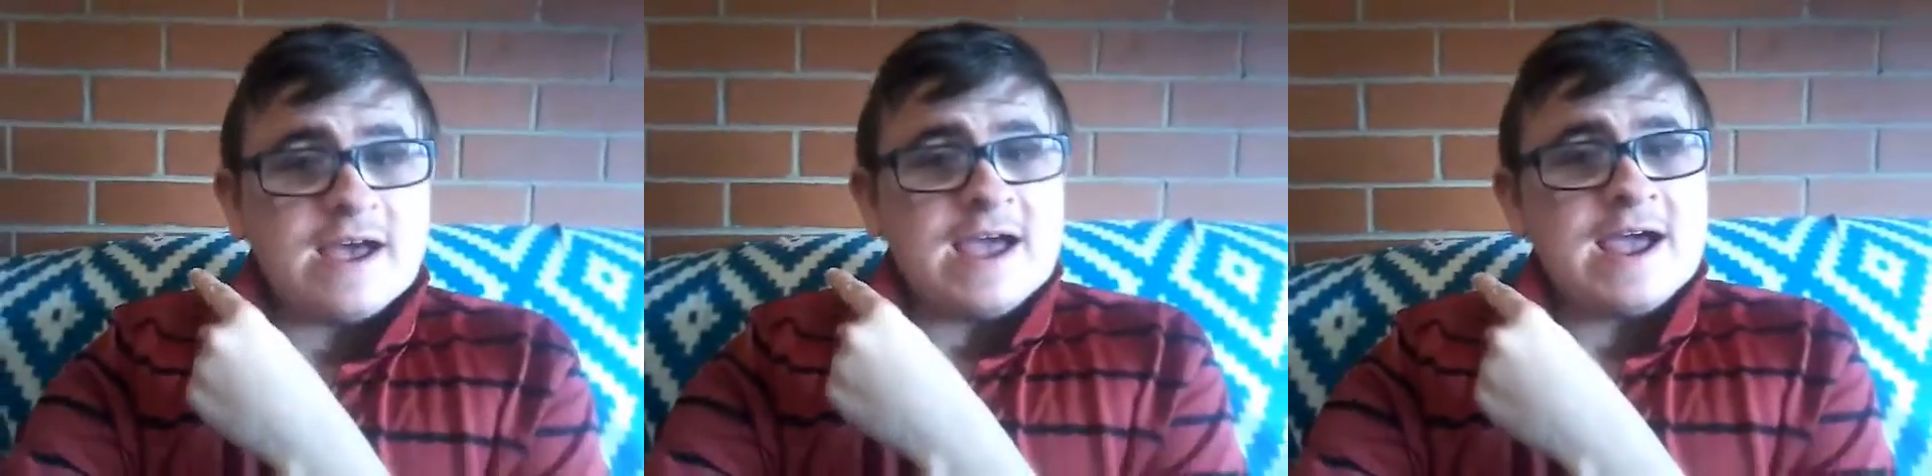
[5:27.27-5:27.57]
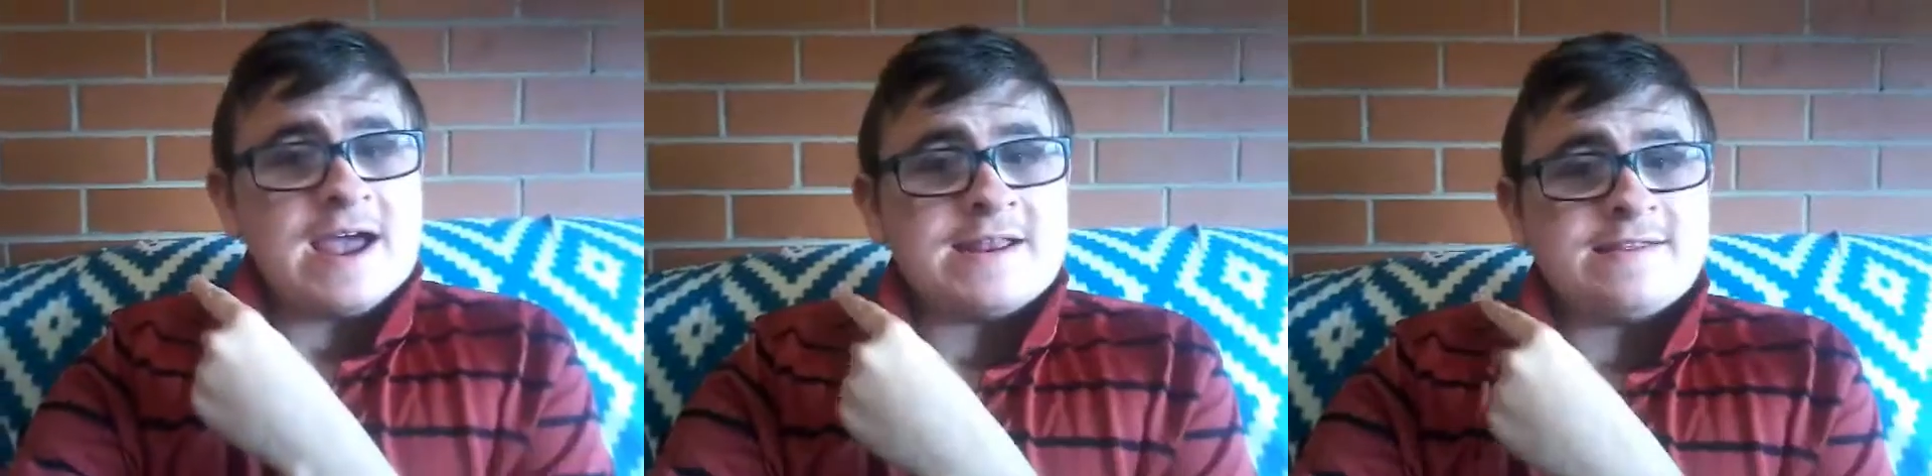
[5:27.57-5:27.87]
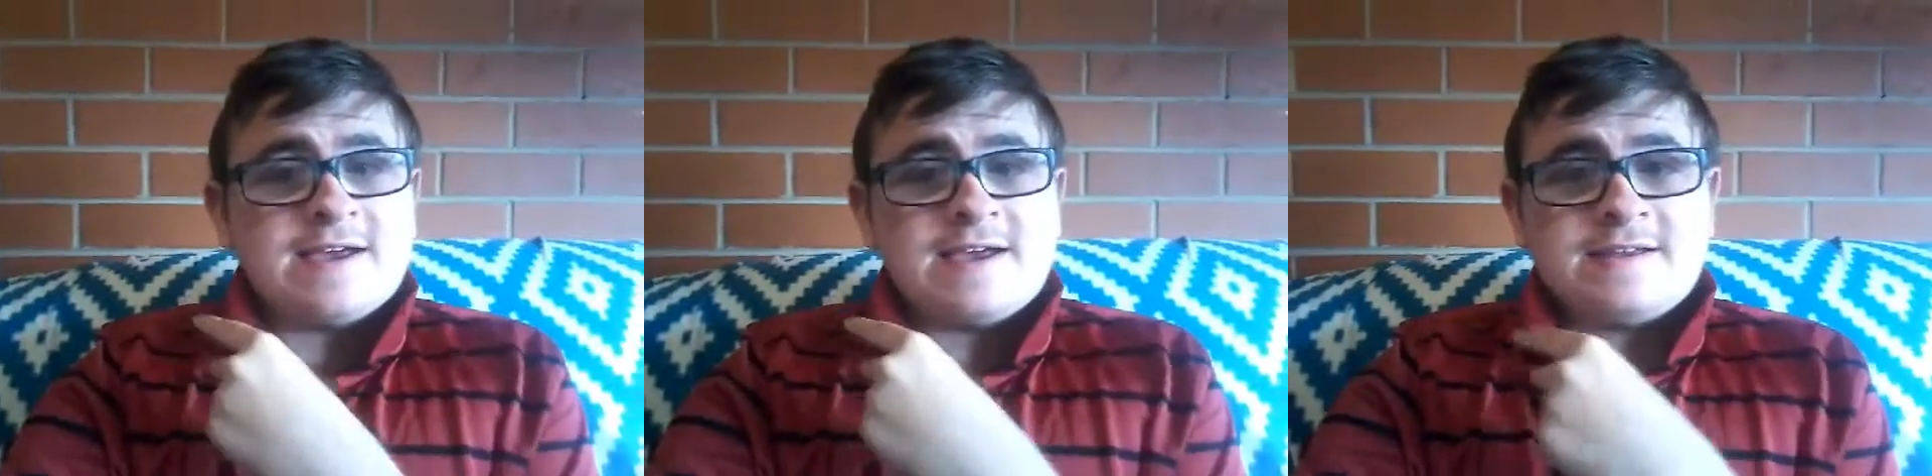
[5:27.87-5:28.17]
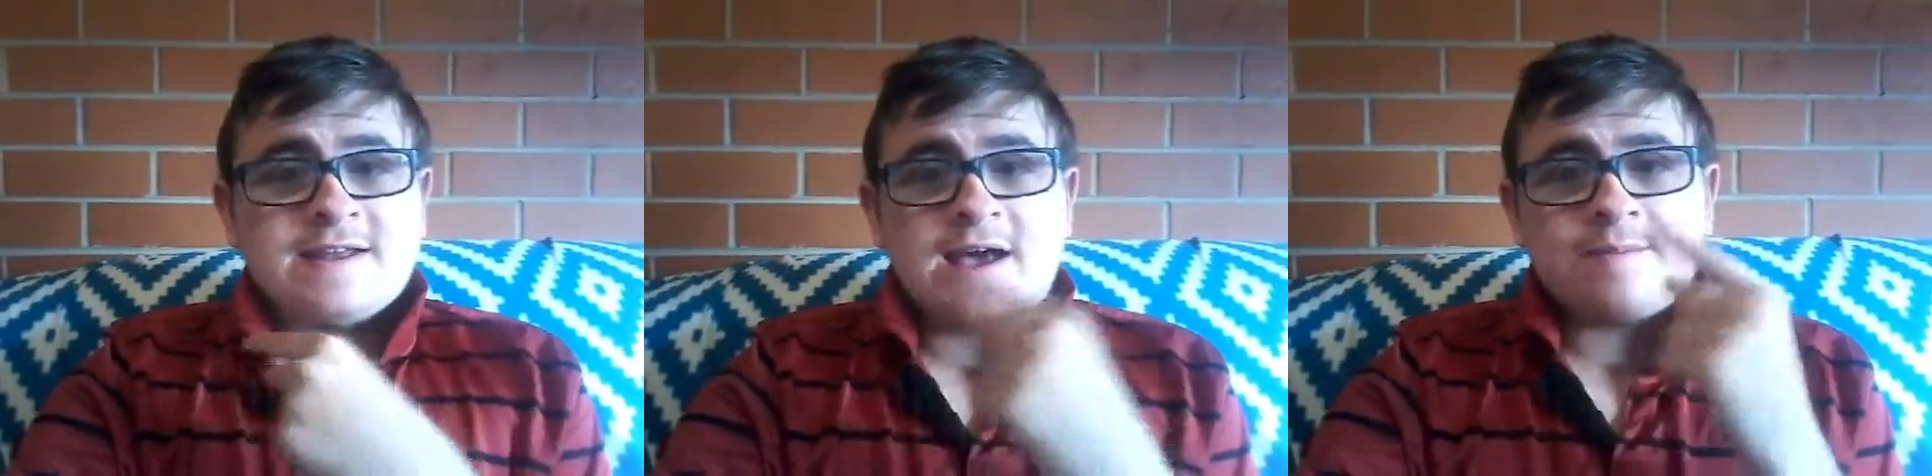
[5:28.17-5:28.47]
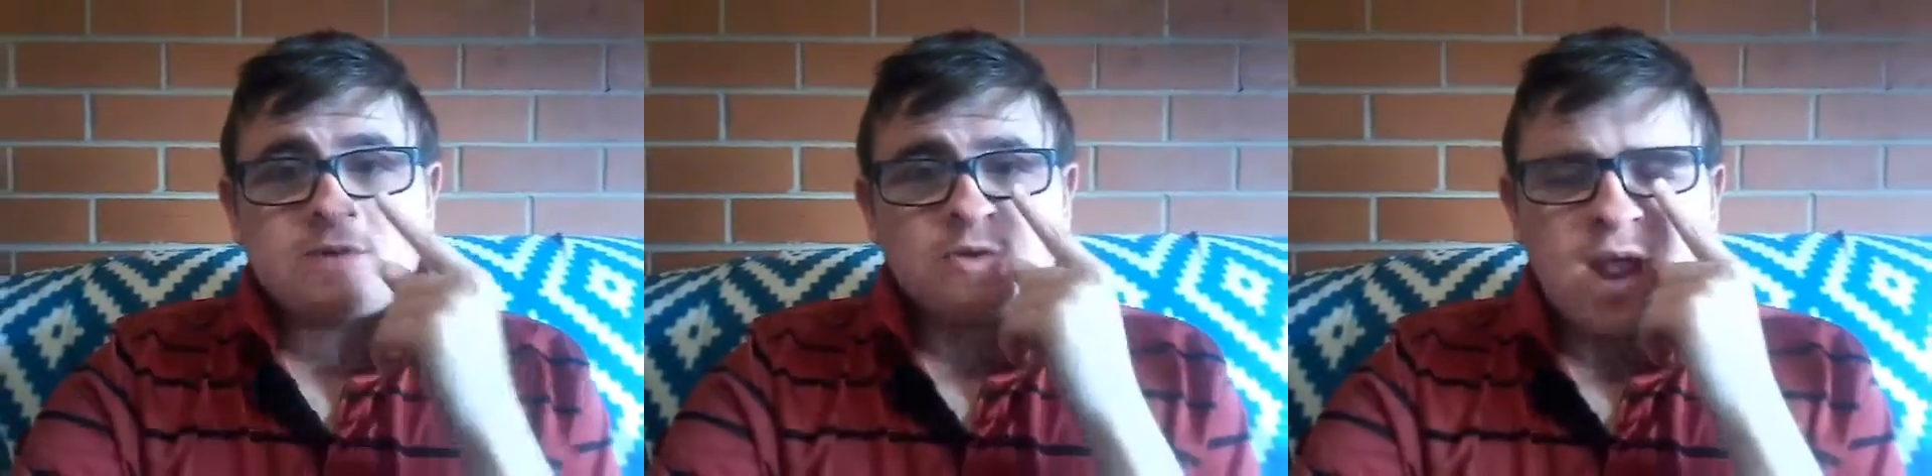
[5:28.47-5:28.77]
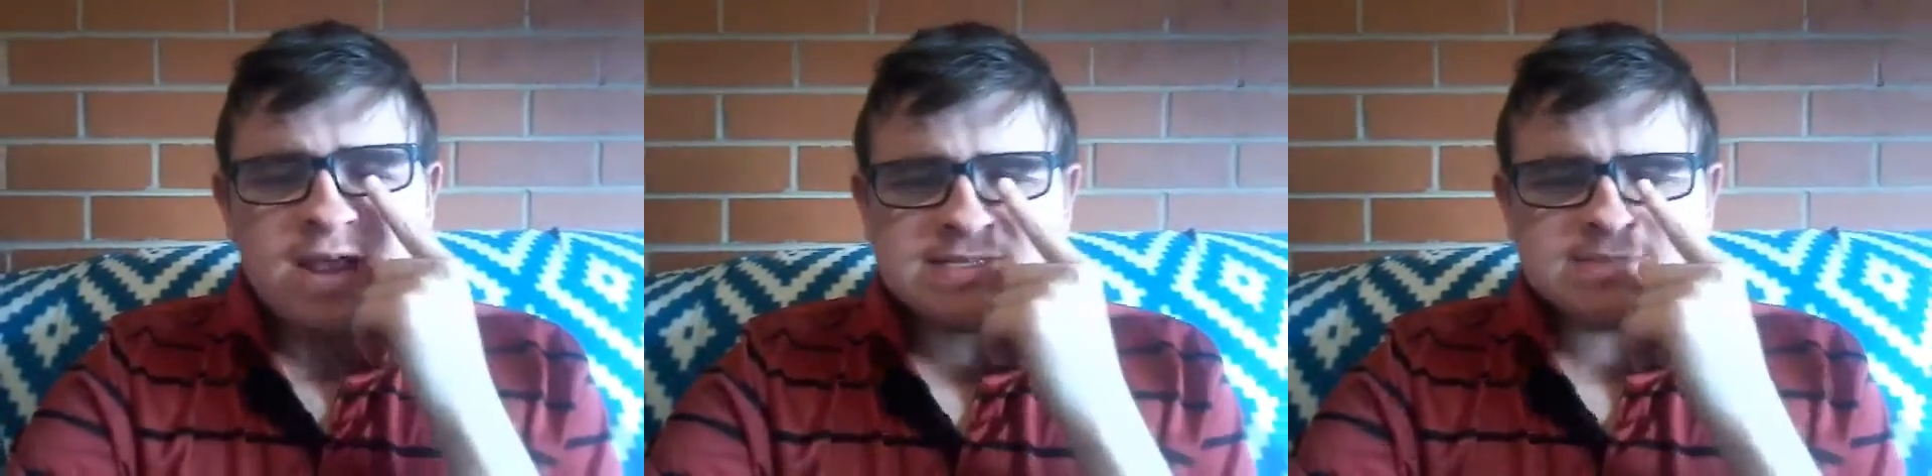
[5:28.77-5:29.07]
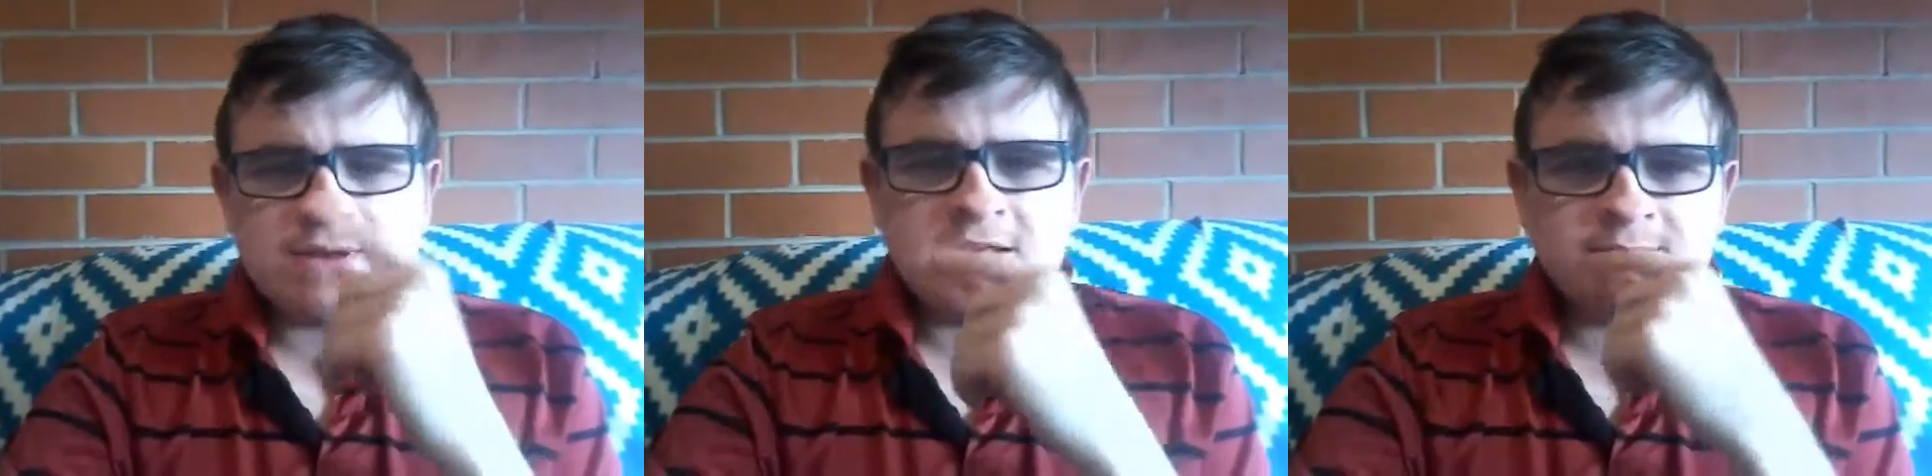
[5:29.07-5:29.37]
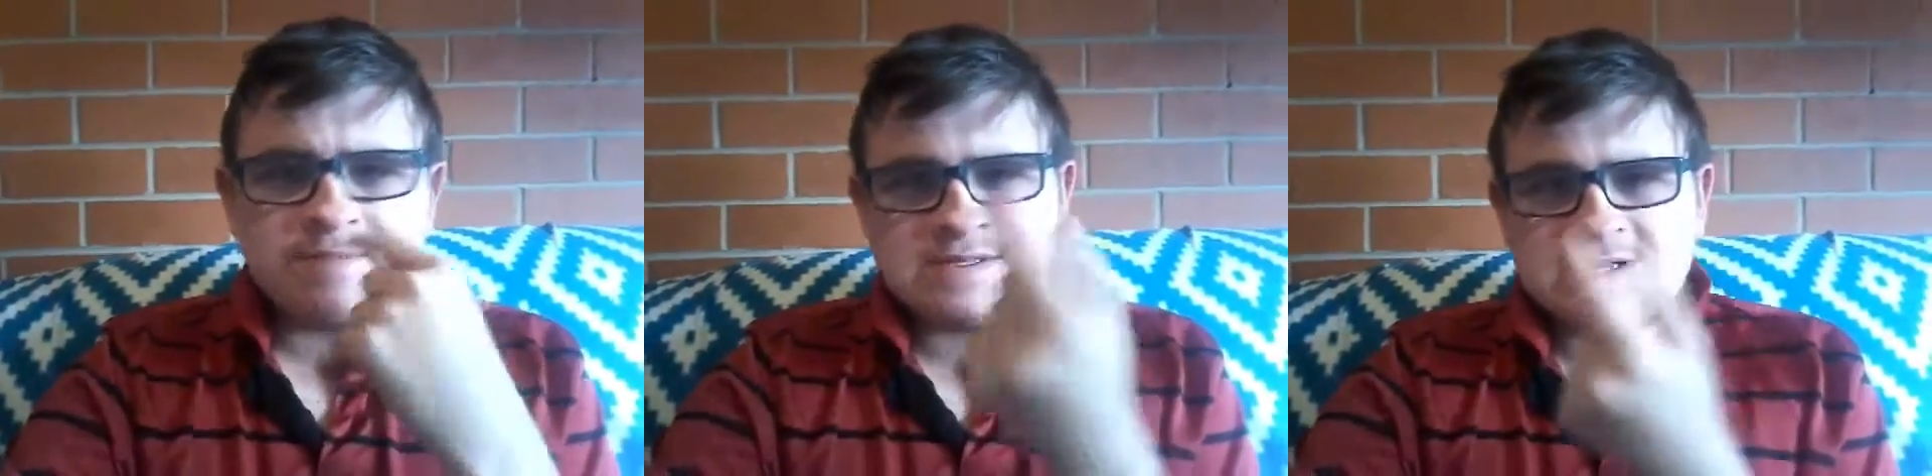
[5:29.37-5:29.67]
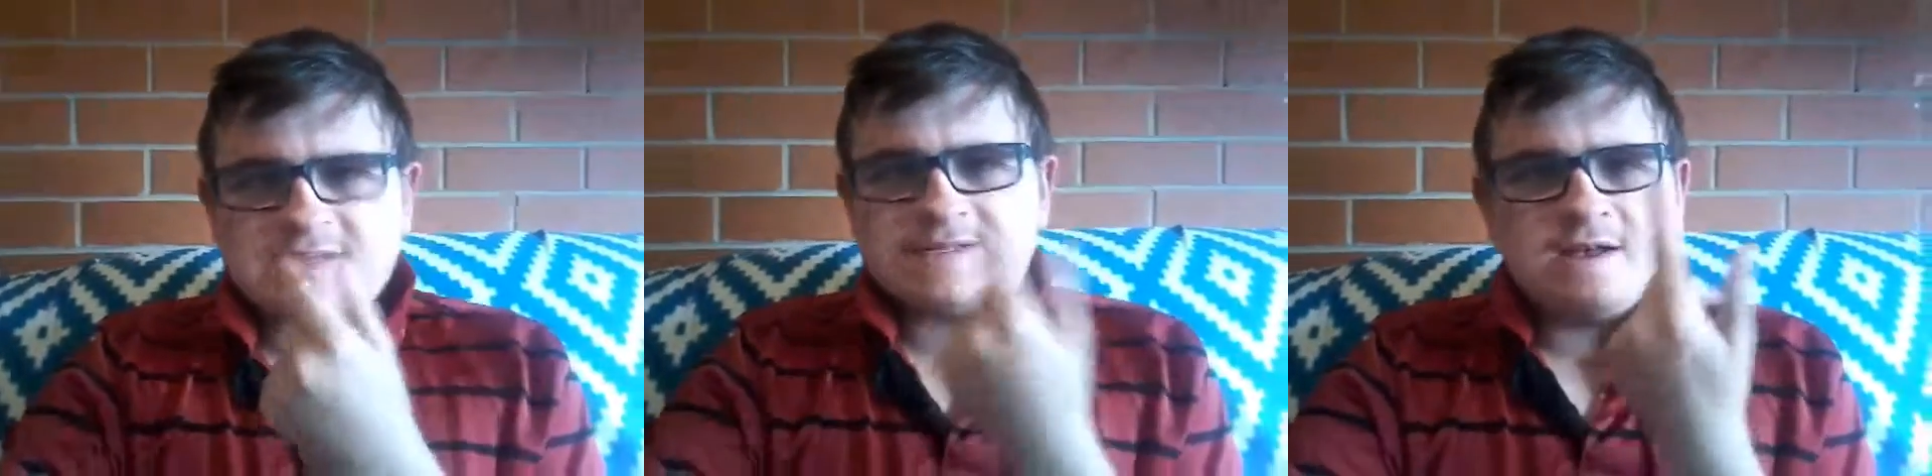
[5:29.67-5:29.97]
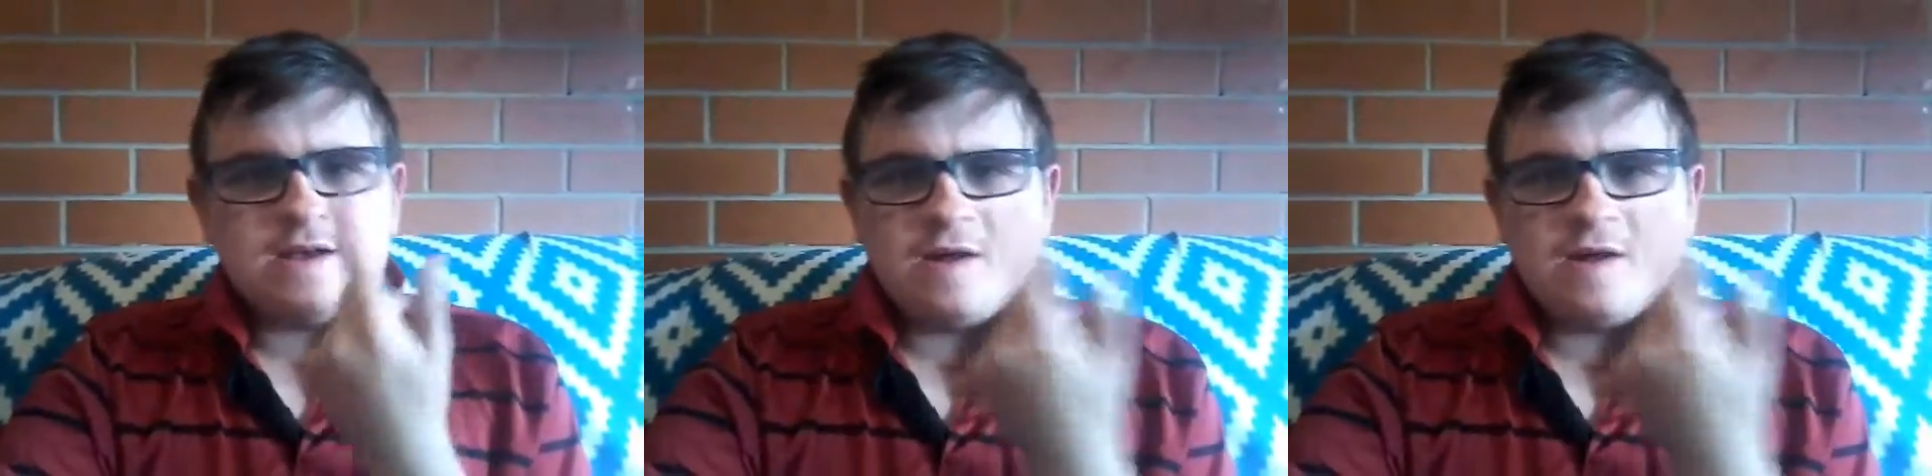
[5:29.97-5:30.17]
and then Craig's mum says, like,